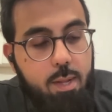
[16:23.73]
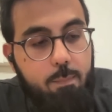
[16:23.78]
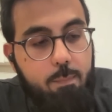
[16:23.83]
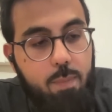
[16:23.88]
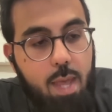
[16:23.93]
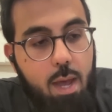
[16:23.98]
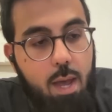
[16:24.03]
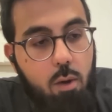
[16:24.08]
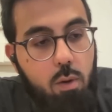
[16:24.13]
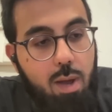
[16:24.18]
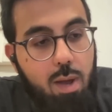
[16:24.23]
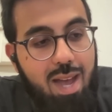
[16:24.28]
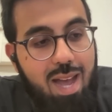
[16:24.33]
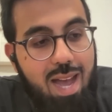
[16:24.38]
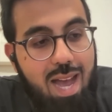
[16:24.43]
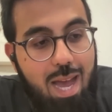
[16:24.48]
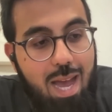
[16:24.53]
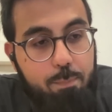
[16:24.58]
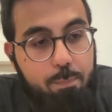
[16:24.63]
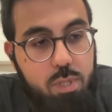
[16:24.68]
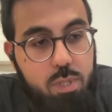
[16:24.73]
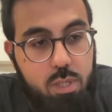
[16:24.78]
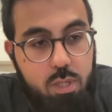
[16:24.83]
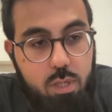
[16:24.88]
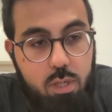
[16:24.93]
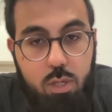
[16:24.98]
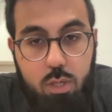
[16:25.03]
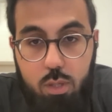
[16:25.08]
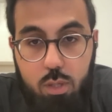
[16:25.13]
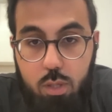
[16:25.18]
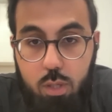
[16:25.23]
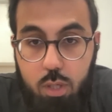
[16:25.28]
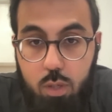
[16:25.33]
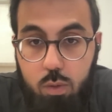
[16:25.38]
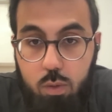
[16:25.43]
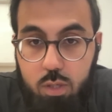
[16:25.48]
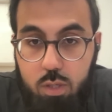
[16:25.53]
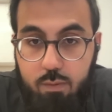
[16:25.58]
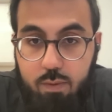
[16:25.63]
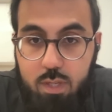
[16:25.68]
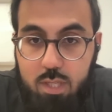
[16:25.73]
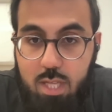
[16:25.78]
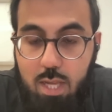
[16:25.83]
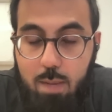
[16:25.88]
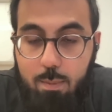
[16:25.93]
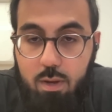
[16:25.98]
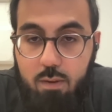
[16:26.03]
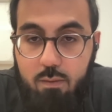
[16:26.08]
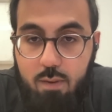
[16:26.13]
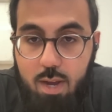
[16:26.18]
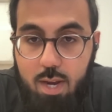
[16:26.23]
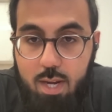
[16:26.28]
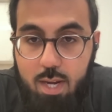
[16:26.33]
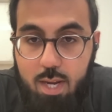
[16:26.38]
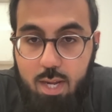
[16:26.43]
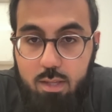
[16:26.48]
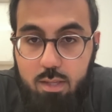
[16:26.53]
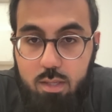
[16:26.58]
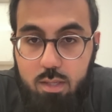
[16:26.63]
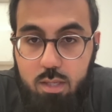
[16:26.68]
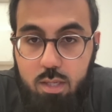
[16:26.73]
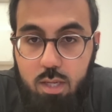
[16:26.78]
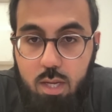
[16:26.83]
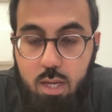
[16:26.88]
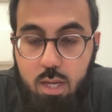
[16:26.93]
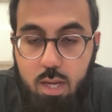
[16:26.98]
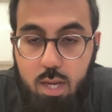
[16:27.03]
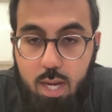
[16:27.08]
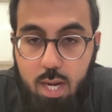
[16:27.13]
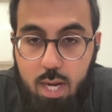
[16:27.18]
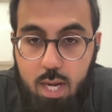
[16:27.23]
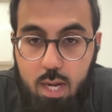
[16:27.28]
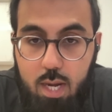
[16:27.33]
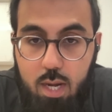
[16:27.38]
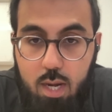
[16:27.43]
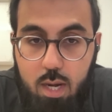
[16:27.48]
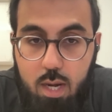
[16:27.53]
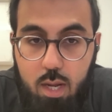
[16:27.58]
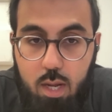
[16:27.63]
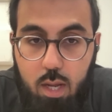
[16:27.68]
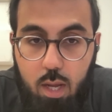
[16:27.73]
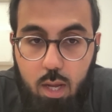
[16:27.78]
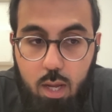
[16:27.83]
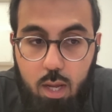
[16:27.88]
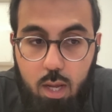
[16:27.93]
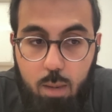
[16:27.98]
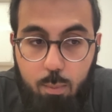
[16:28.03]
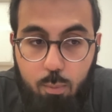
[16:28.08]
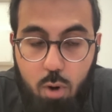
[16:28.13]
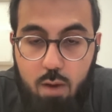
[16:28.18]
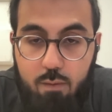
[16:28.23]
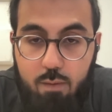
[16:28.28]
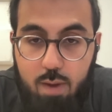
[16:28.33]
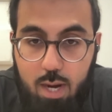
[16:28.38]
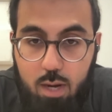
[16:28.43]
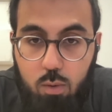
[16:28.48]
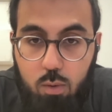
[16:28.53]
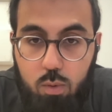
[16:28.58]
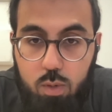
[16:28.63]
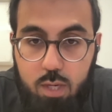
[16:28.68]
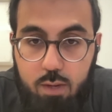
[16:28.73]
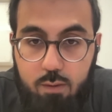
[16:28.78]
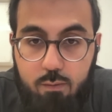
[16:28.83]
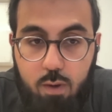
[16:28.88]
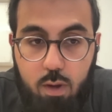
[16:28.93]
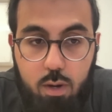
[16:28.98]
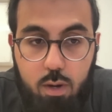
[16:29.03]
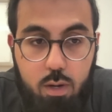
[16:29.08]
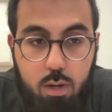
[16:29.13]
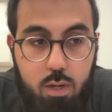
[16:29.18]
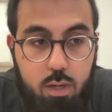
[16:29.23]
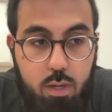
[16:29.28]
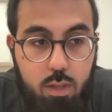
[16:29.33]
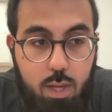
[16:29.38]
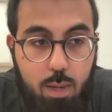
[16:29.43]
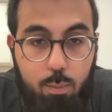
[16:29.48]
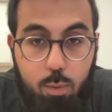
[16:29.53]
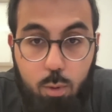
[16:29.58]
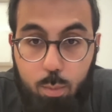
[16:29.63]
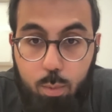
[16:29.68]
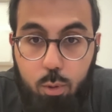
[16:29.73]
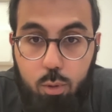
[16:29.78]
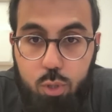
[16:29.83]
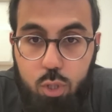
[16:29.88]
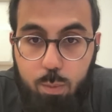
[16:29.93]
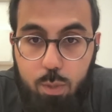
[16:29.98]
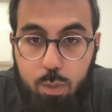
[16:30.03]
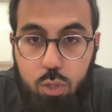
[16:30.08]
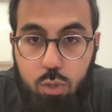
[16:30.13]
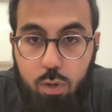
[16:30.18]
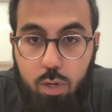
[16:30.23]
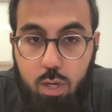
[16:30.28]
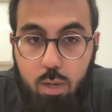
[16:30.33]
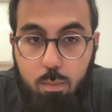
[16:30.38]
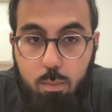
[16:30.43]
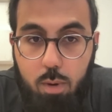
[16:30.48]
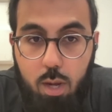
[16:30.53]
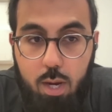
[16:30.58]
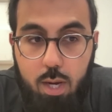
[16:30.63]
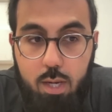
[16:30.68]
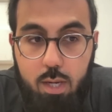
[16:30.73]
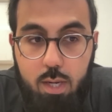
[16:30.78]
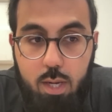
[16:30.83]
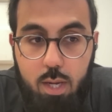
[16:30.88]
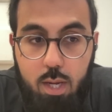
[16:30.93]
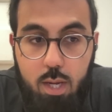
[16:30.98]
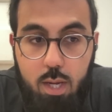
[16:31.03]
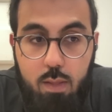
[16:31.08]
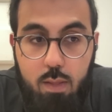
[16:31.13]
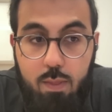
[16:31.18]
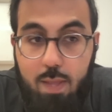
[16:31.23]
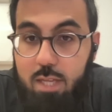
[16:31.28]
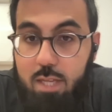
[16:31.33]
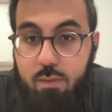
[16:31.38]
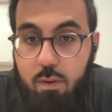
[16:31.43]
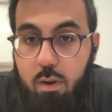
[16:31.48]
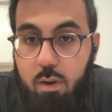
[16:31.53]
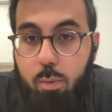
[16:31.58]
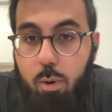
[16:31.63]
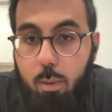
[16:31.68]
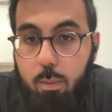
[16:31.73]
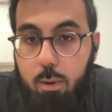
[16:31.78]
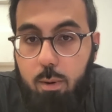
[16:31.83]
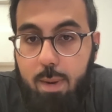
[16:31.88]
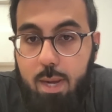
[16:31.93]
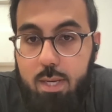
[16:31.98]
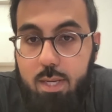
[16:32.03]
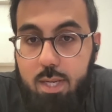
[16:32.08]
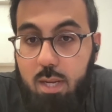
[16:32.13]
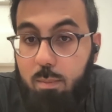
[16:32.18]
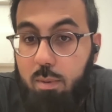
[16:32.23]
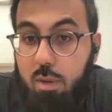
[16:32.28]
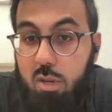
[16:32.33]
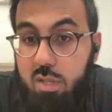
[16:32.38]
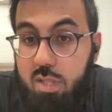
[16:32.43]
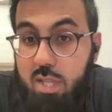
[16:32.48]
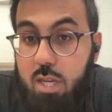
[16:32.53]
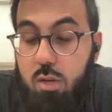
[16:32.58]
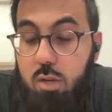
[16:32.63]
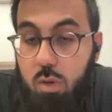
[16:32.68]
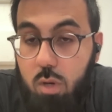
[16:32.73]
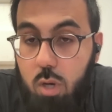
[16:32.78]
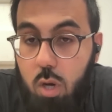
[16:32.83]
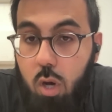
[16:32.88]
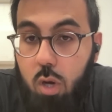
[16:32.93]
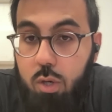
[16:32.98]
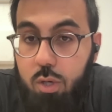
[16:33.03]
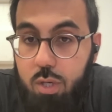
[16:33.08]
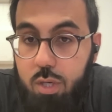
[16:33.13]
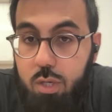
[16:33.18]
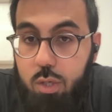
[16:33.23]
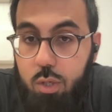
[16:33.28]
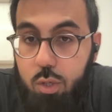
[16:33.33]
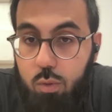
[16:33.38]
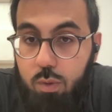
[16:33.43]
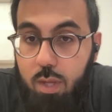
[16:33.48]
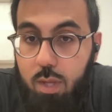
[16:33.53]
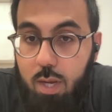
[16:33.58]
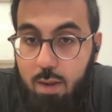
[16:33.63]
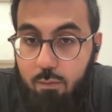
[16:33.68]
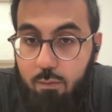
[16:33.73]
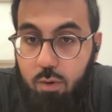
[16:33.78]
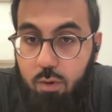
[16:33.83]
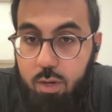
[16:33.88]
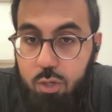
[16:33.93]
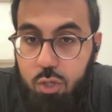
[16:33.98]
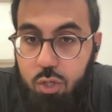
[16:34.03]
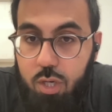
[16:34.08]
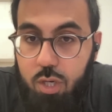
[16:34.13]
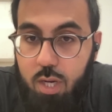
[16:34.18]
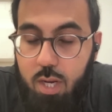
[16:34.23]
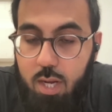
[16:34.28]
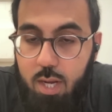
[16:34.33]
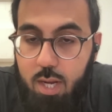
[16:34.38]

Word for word: Now, hmm. absent the use of Islamic finance in uh, a private equity fund that purports to be Sharia compliant, that's very problematic because then you can't do the leverage.